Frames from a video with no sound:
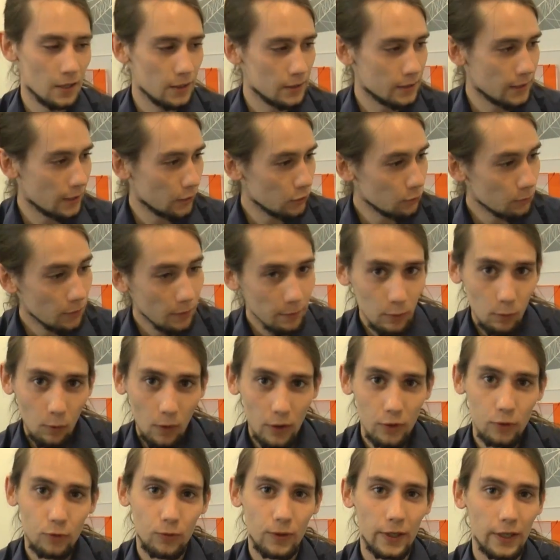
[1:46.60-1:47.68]
Now you might be
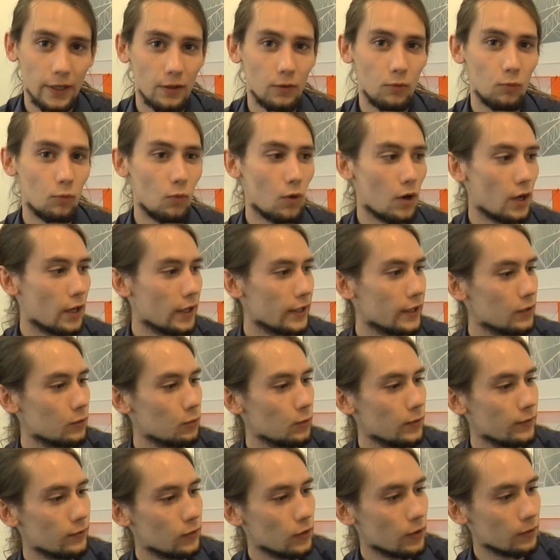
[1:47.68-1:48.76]
wondering why
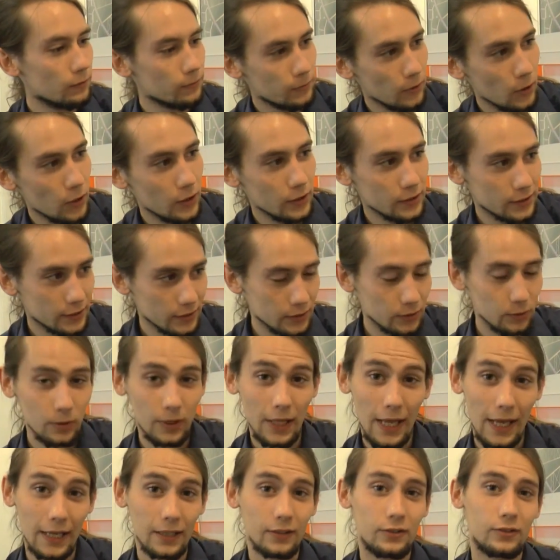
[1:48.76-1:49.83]
we've got vertical
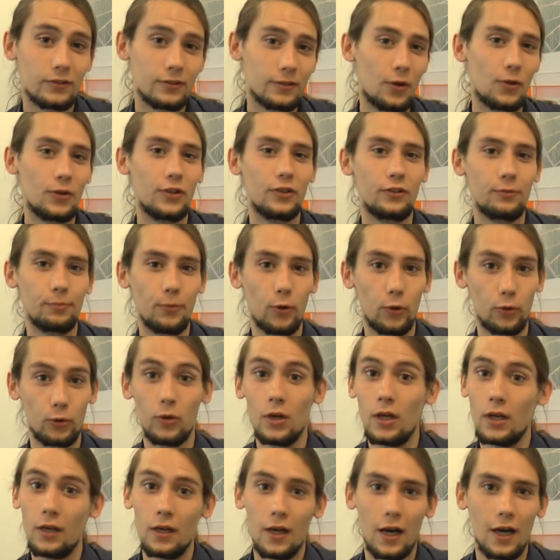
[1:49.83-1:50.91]
legs on this model,
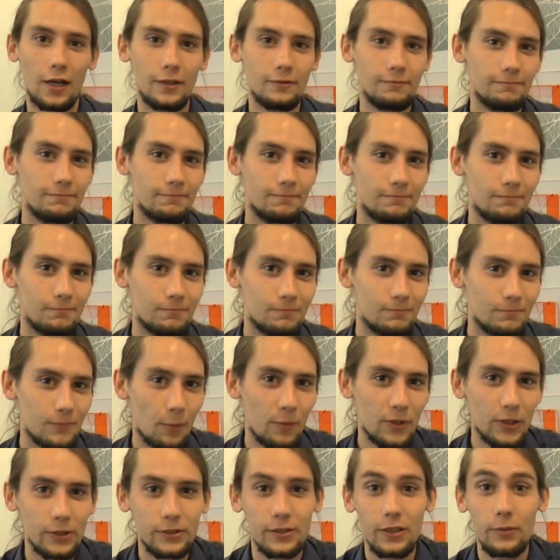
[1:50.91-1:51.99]
and when
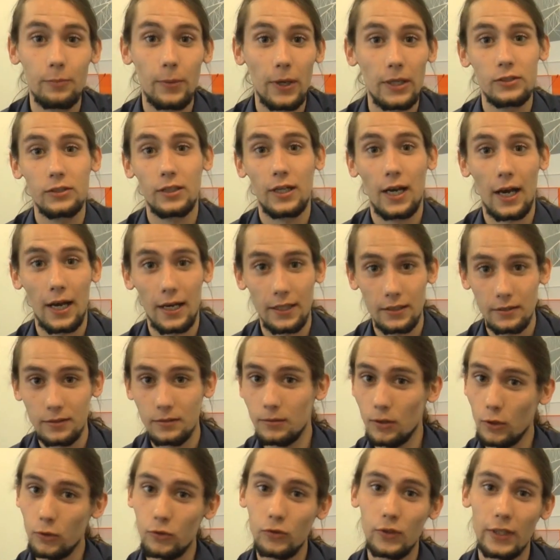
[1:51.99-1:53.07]
we looked at the bench it had
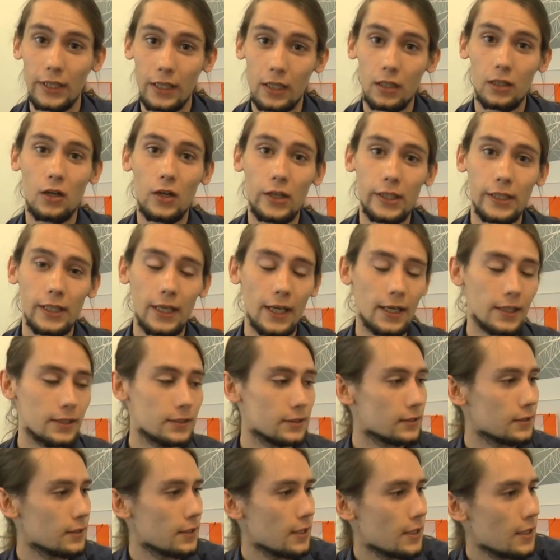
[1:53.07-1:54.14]
those inclined
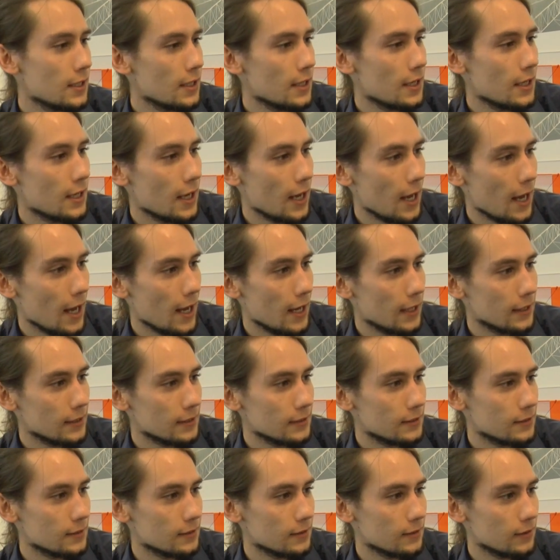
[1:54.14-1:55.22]
legs. And
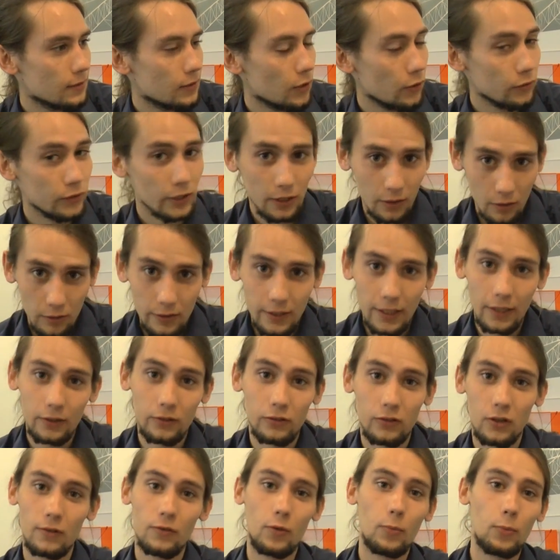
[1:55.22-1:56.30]
those inclined legs
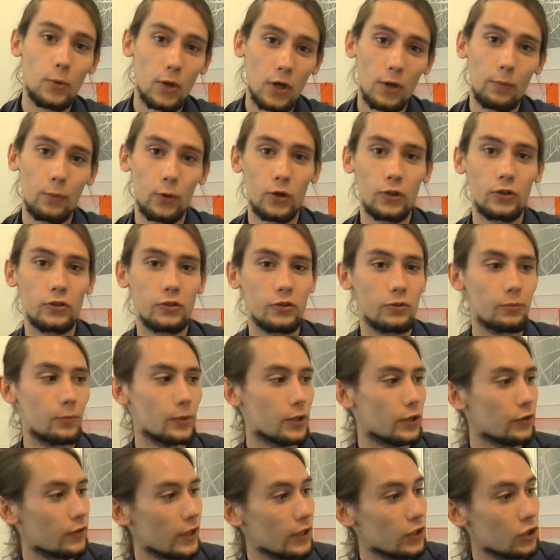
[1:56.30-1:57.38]
serve a purpose
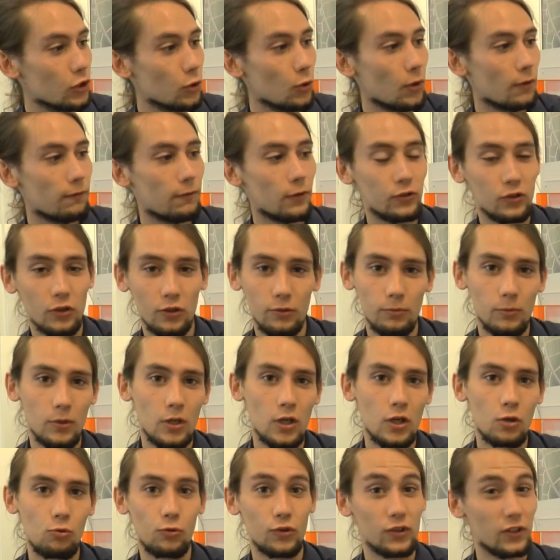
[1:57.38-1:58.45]
because they do offer some
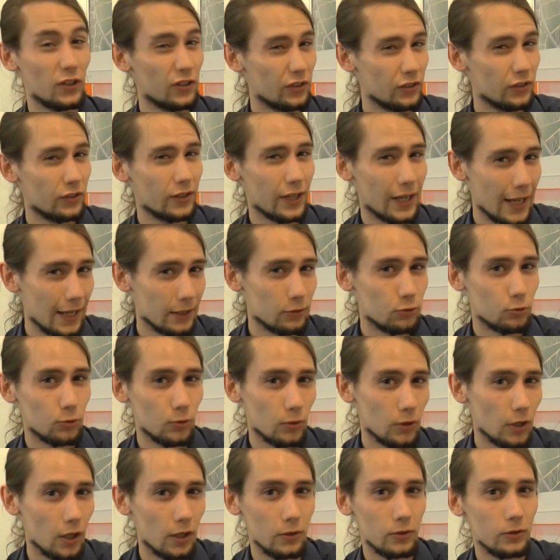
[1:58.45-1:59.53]
resistance to lateral
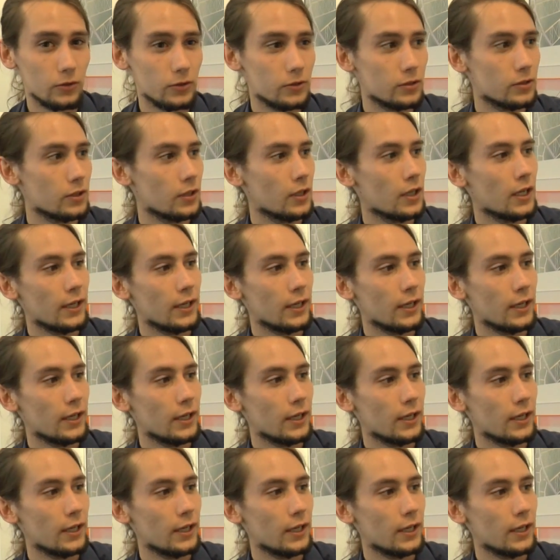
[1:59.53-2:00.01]
loads.